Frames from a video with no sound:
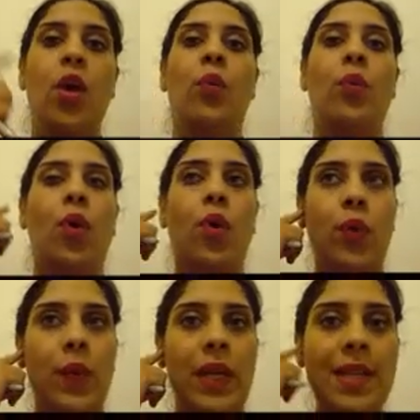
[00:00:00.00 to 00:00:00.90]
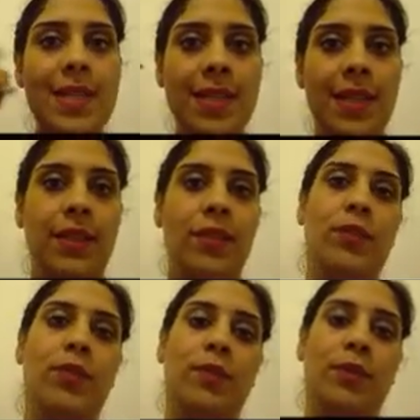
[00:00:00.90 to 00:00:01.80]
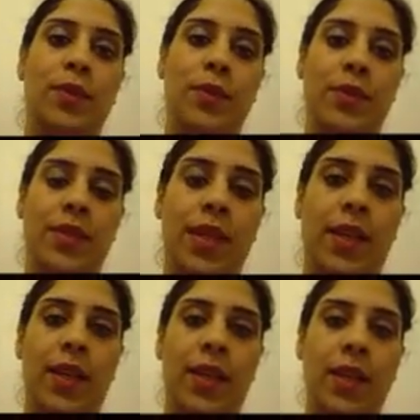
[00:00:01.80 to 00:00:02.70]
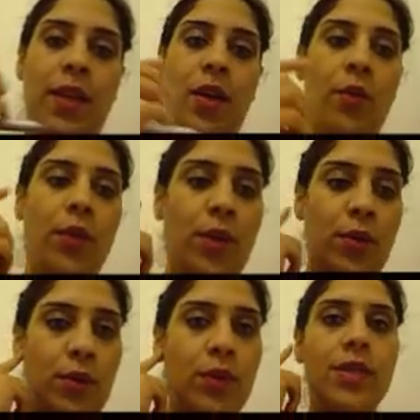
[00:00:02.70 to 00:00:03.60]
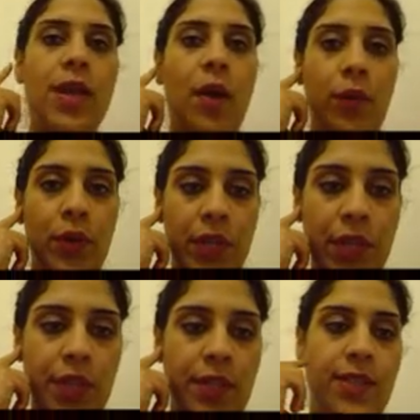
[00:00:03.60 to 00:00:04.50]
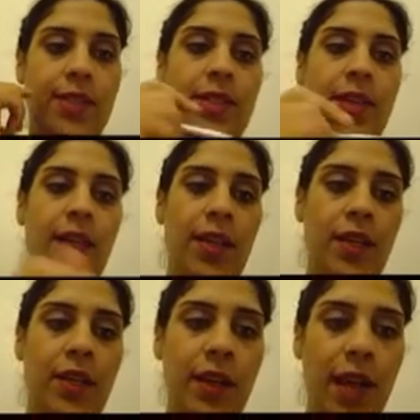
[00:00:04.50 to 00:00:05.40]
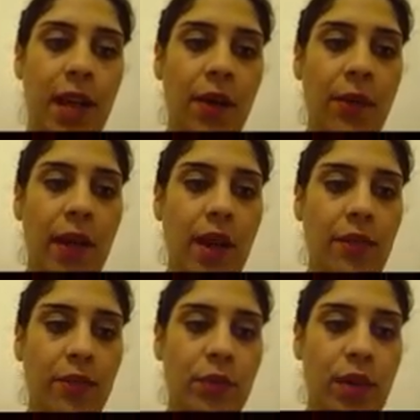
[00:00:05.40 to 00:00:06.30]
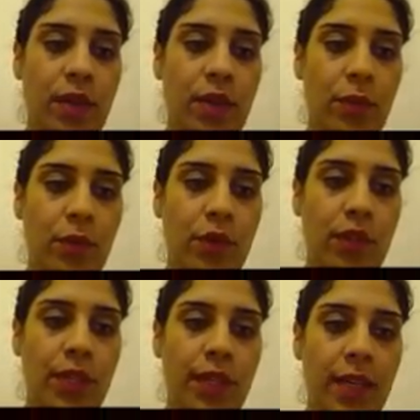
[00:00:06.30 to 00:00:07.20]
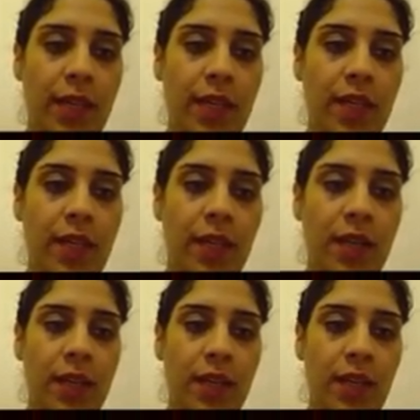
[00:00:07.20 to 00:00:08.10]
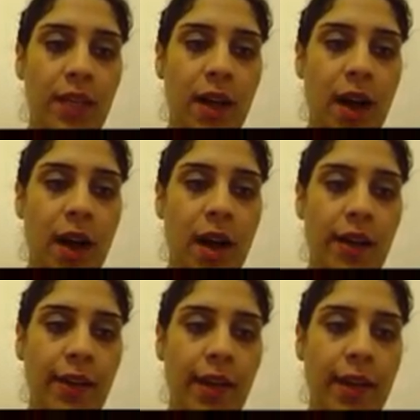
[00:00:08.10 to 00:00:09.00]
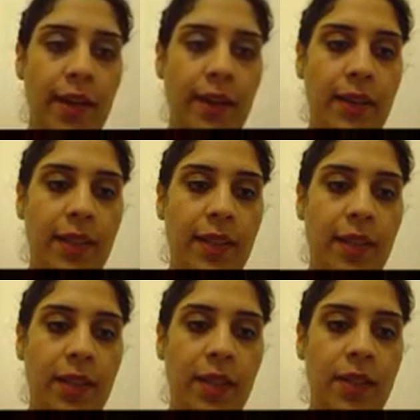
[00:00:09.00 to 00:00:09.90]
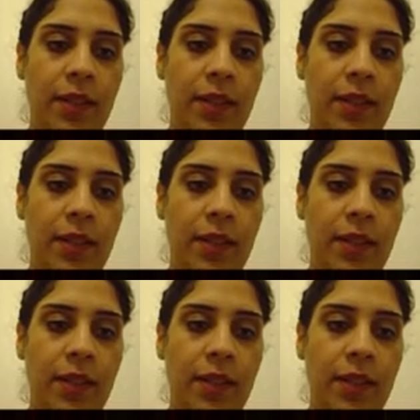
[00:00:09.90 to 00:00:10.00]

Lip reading: or we listen to the music. We use our ears. Here now we have to write the word here. I can hear